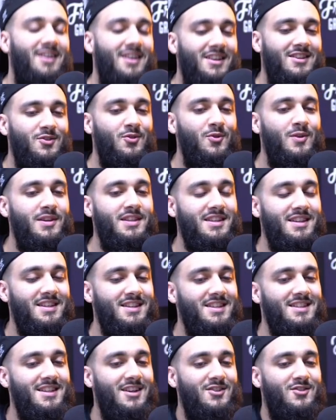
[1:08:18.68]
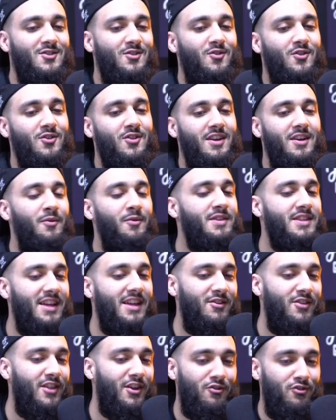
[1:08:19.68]
It's gonna sound so wrong. It
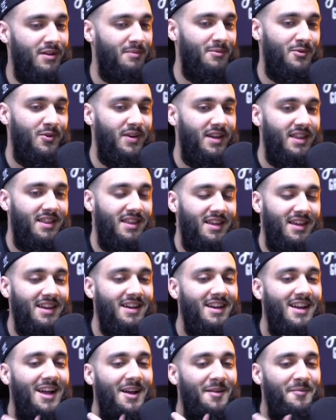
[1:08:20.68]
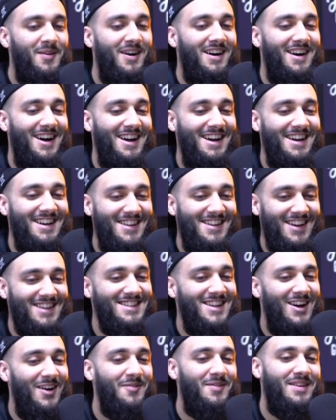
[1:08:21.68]
wasn't anything criminal or anything, but like,
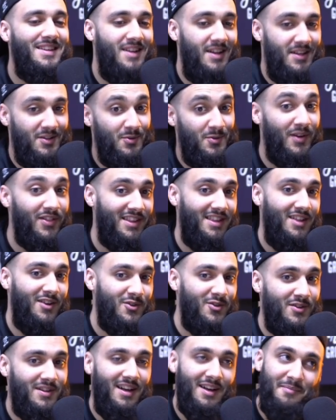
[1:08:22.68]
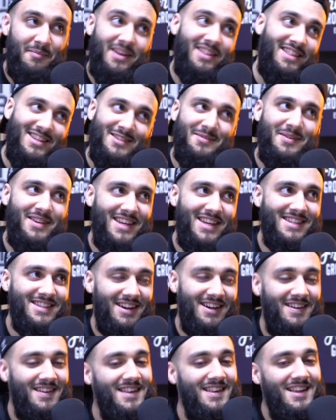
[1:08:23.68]
because now I'm like, there's one thing I would do like make things a bit
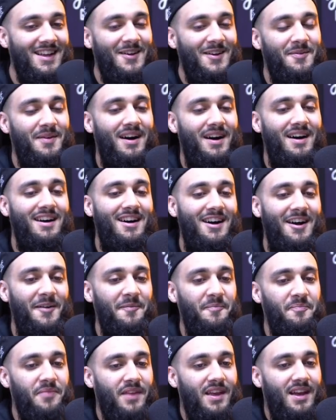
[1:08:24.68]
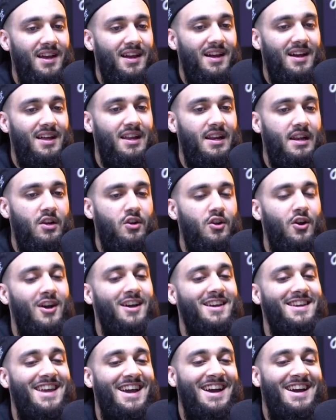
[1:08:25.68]
easier. But drugs. No,
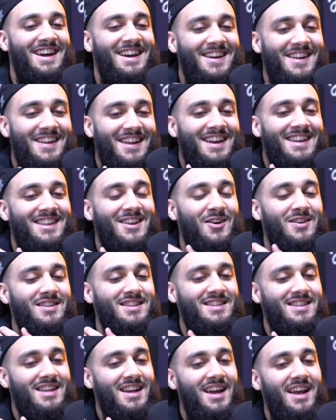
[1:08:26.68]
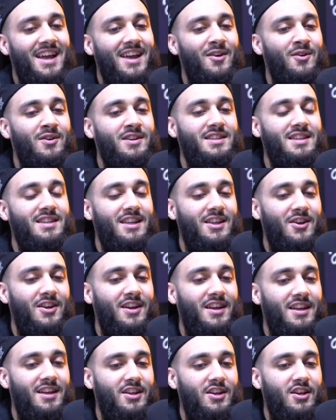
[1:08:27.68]
there was just
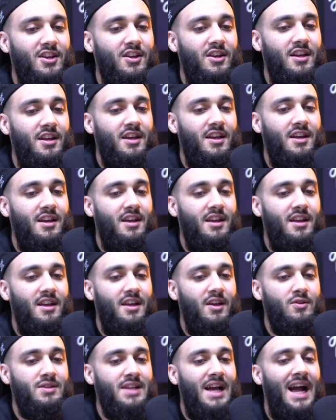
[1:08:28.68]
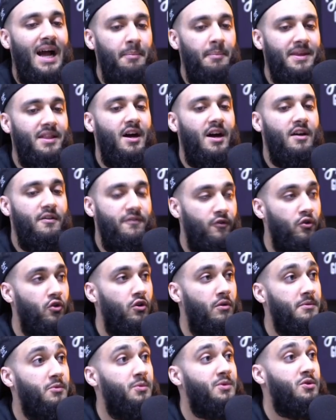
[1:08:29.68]
it was a habit that I
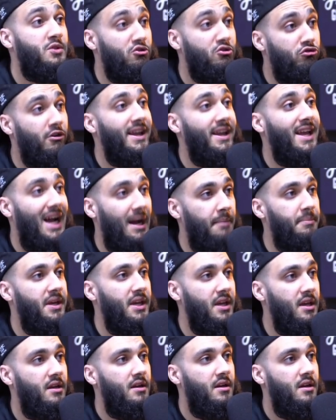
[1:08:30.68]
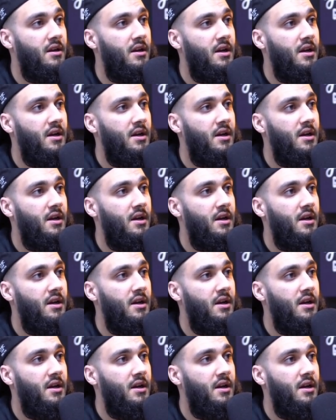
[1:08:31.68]
formed, which was a great habit,